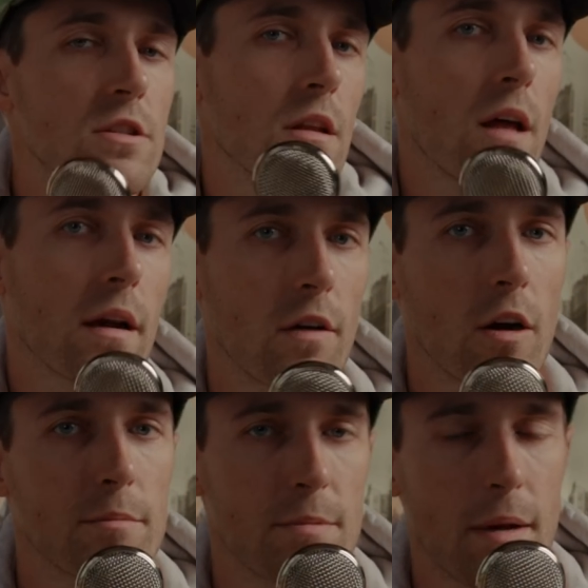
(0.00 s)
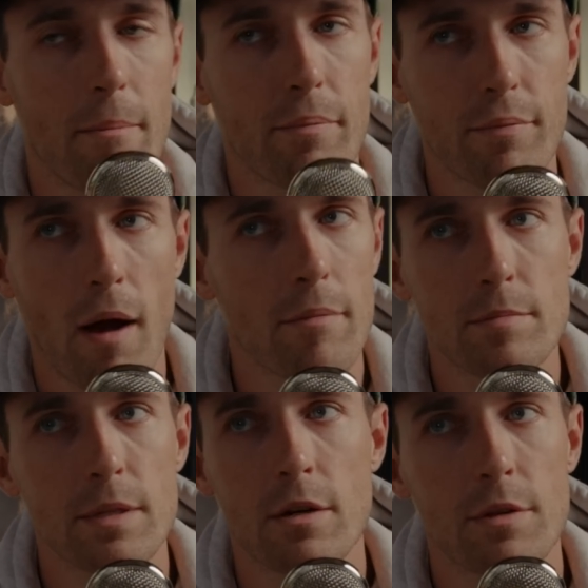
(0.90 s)
just a lot of carbs, but I
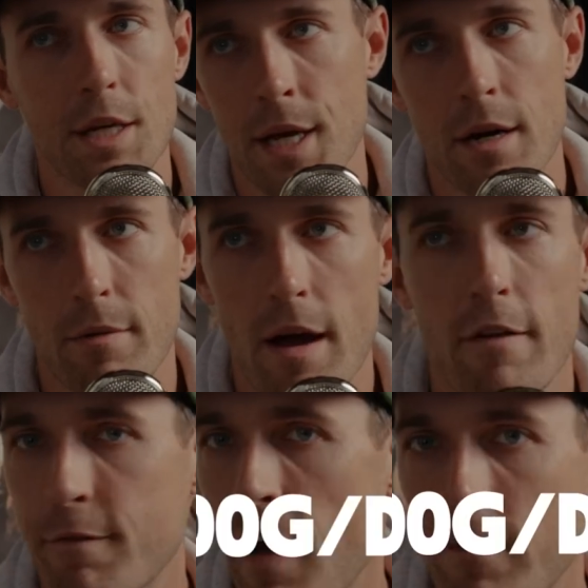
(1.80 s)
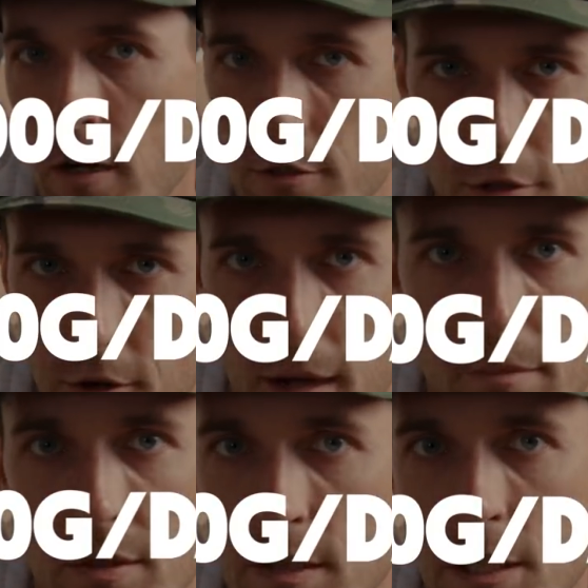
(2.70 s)
probably only hit around 500
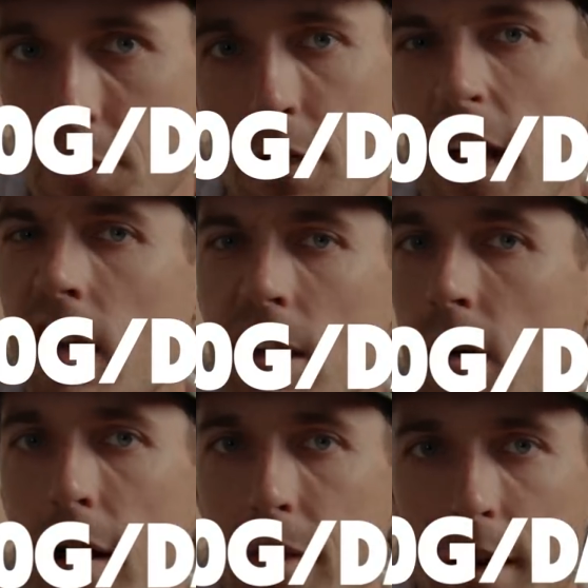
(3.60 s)
grams each day around